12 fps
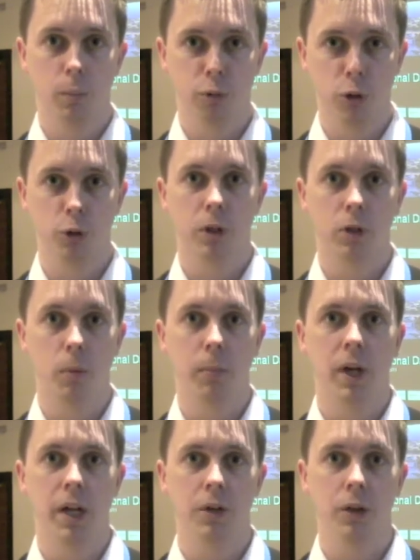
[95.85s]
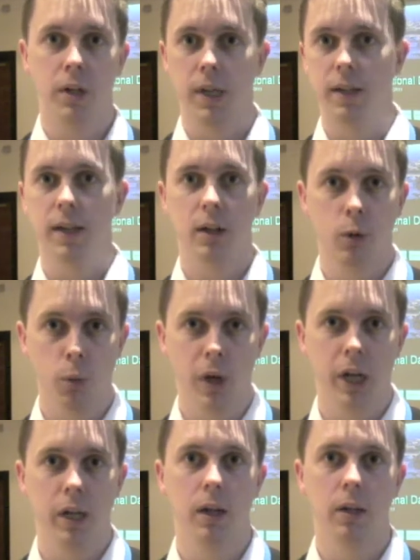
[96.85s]
process of paying just gets out of the
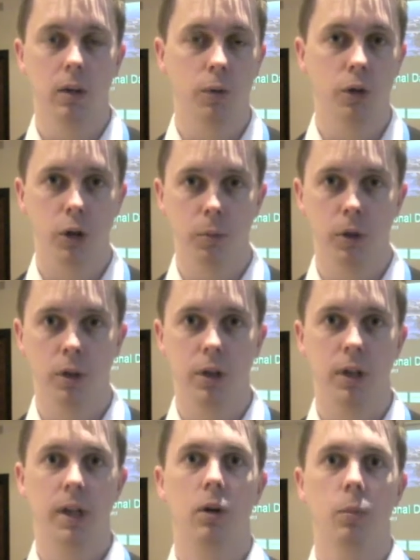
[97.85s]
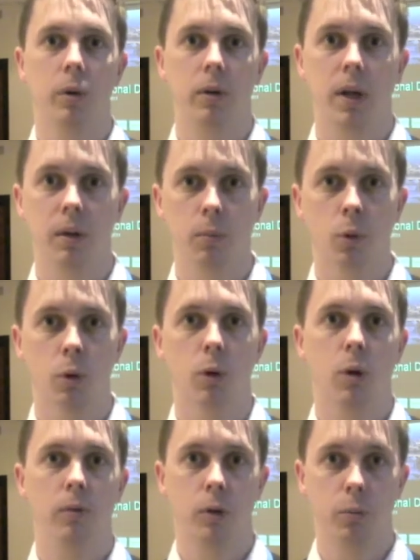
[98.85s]
way and the consumer can just get on with getting
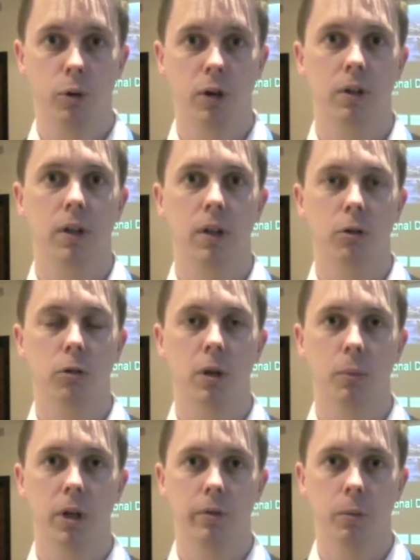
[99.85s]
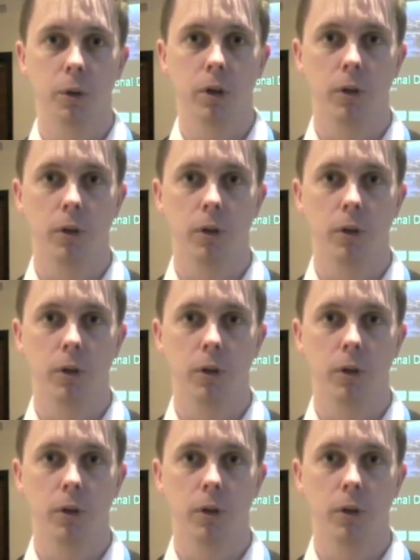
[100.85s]
more of your product that they're trying to buy from you.